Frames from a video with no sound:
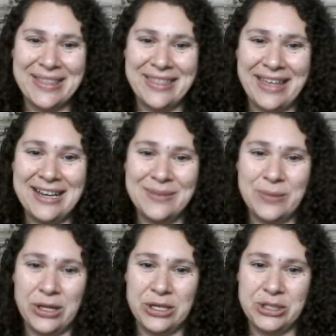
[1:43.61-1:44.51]
Then
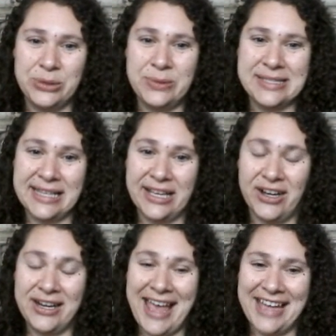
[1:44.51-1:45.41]
what you do is click
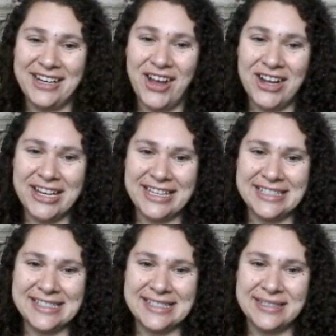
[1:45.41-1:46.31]
on edit
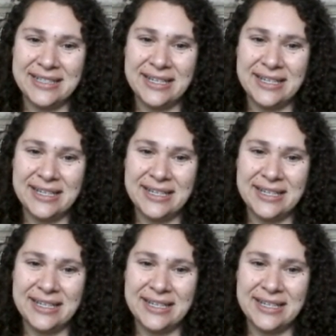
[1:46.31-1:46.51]
audience.